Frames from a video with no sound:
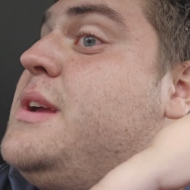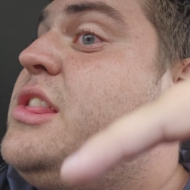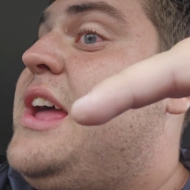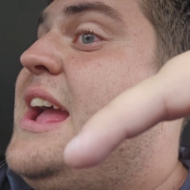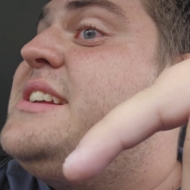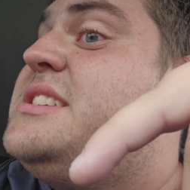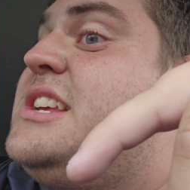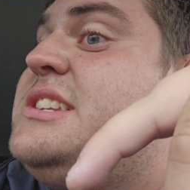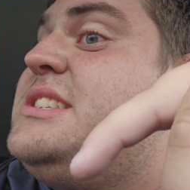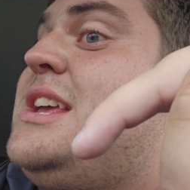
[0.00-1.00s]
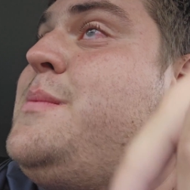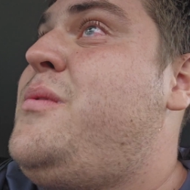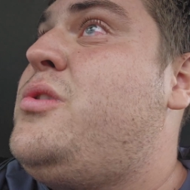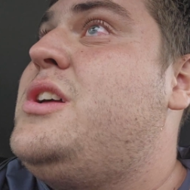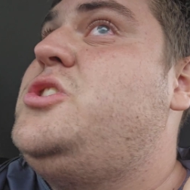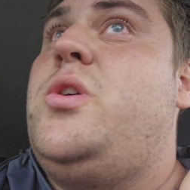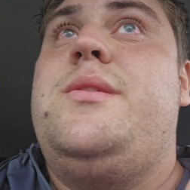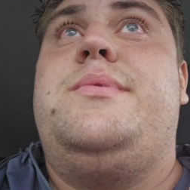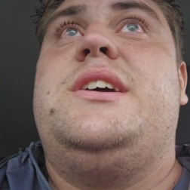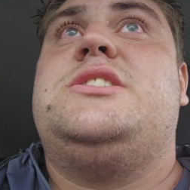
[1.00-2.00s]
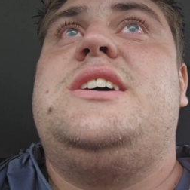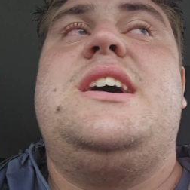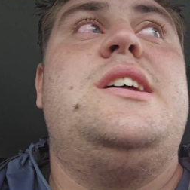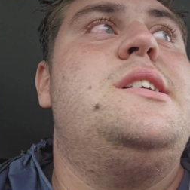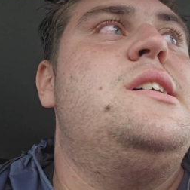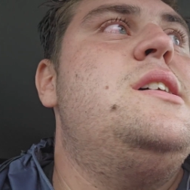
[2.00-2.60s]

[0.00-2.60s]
be in the ACC before they joined the Big Ten